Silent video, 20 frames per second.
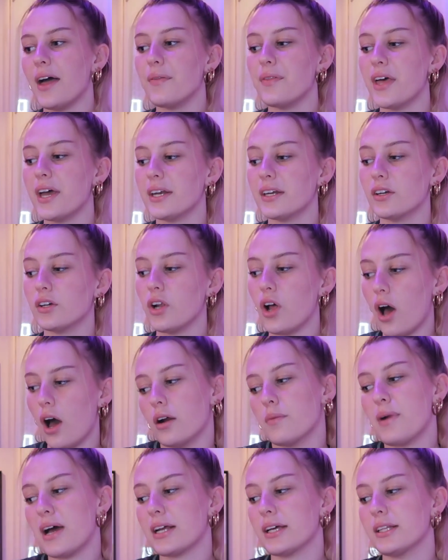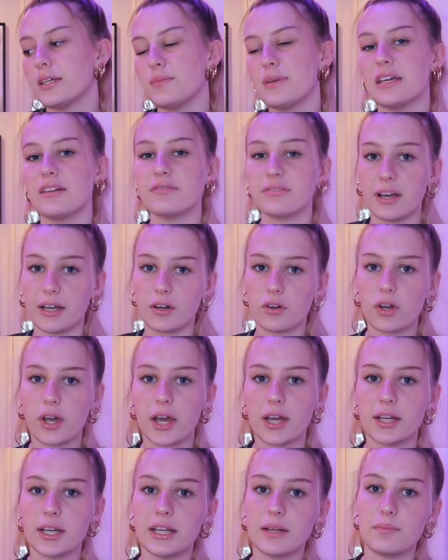and then it'll automatically be in Final
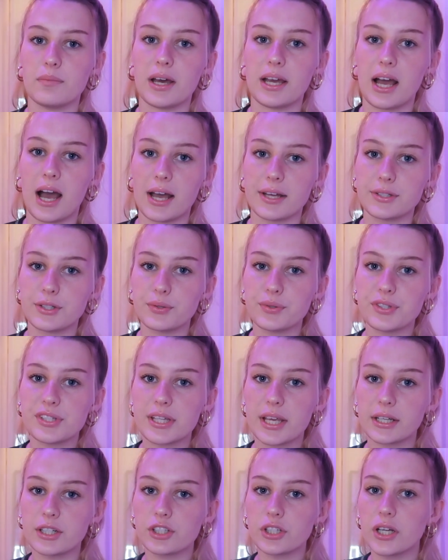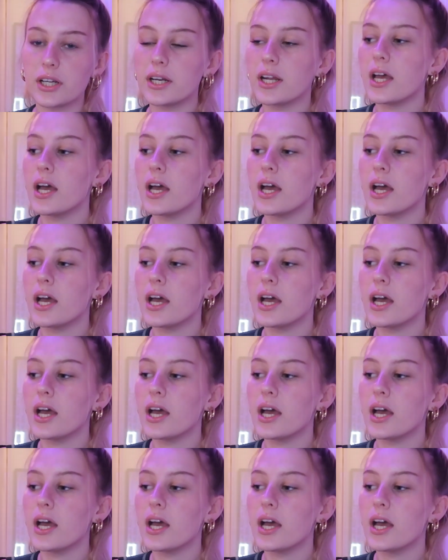Cut in my iTunes section.